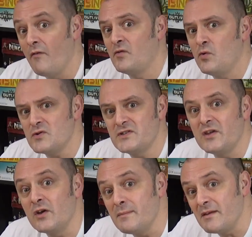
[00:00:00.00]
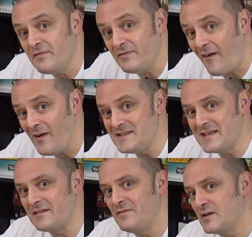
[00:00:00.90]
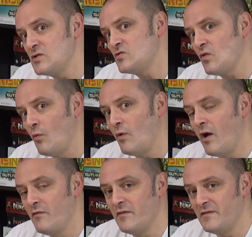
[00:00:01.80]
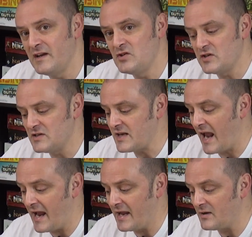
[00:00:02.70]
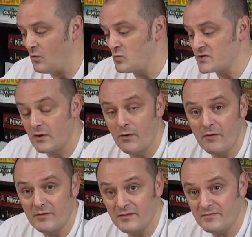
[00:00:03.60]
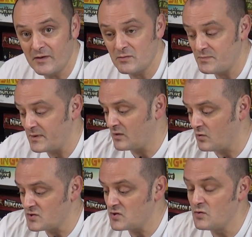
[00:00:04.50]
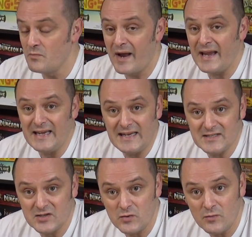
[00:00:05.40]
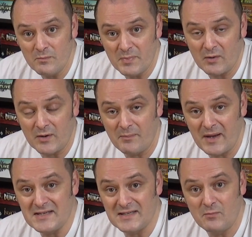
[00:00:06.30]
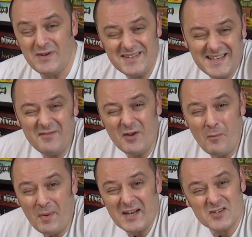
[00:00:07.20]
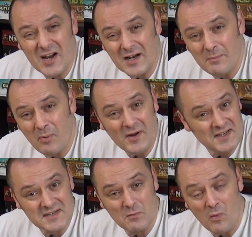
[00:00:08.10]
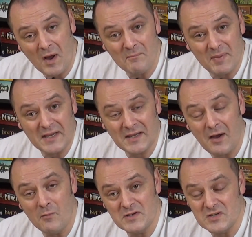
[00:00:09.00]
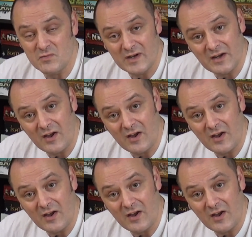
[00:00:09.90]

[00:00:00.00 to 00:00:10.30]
Of course, you're going to be fighting for control over villages and also over the fields, because you may need to build a basin, which will give you a big chunk of points in one big go, which is really